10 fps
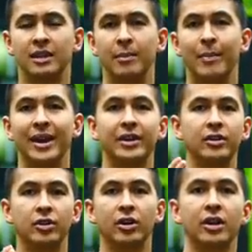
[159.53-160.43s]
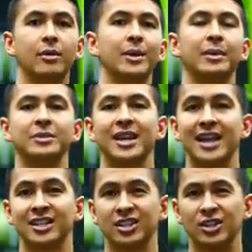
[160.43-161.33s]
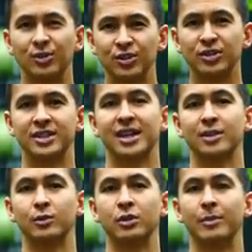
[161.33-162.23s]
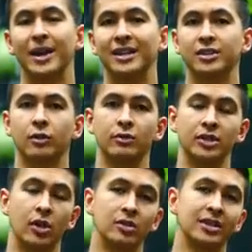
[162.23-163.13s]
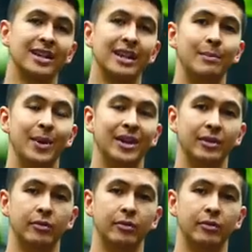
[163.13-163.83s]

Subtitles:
the better you're going to be able to actually use your chest when you bench, resulting in better